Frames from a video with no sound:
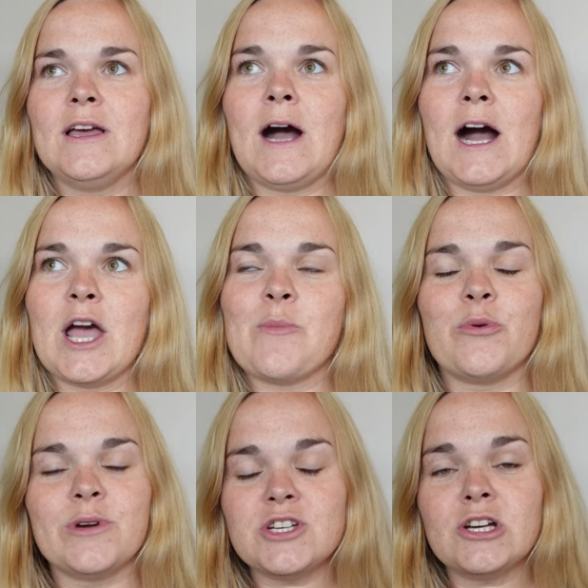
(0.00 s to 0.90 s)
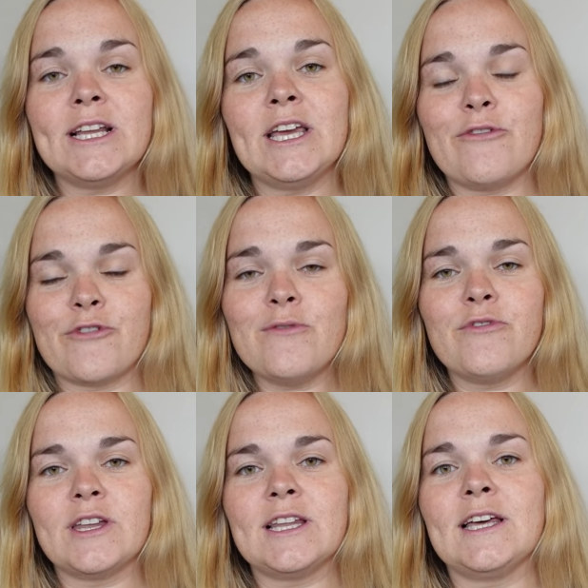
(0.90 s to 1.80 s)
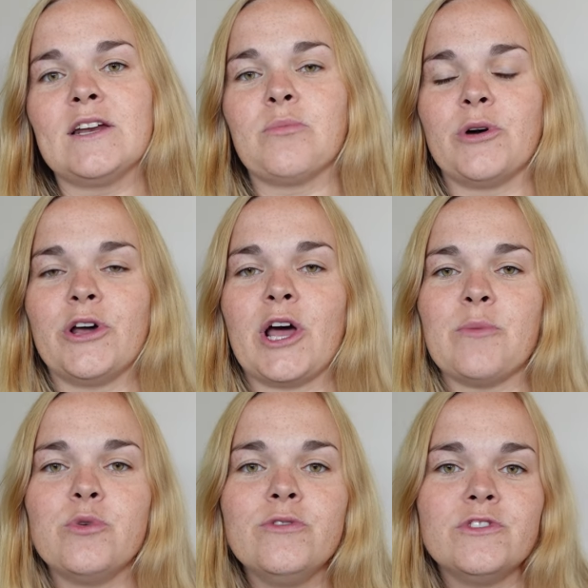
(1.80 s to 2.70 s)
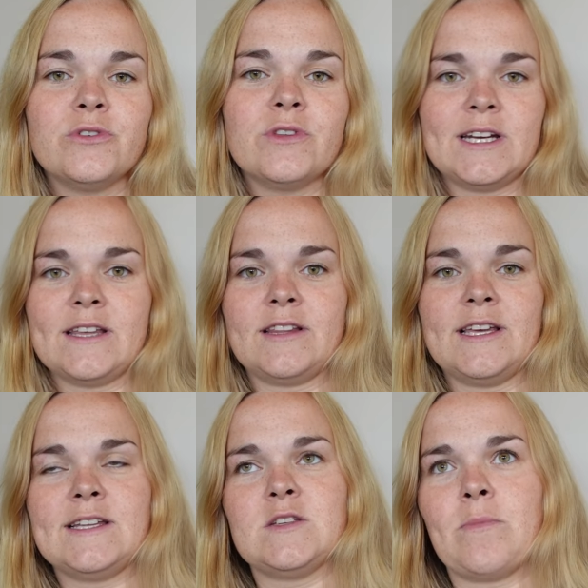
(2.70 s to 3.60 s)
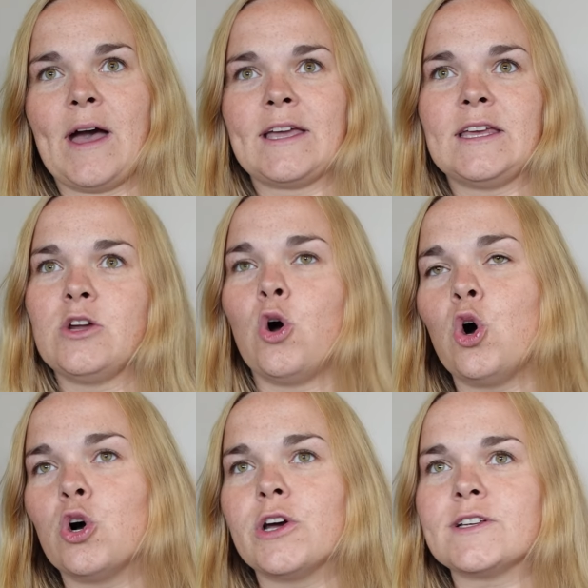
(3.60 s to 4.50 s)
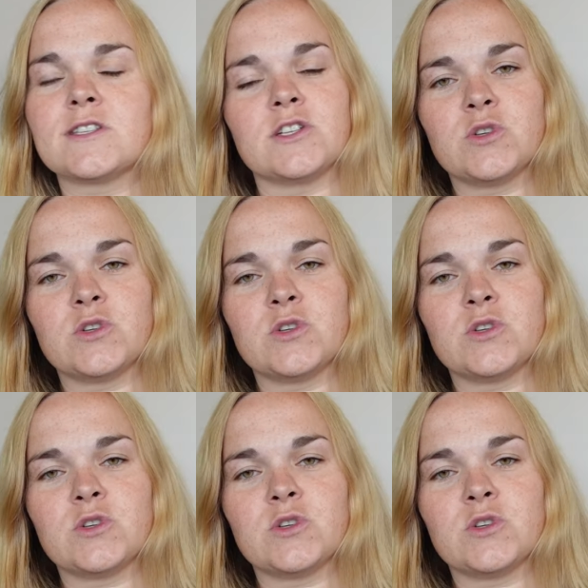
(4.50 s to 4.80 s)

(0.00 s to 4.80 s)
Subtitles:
I'm originally from Finland, but I moved to the Netherlands back in August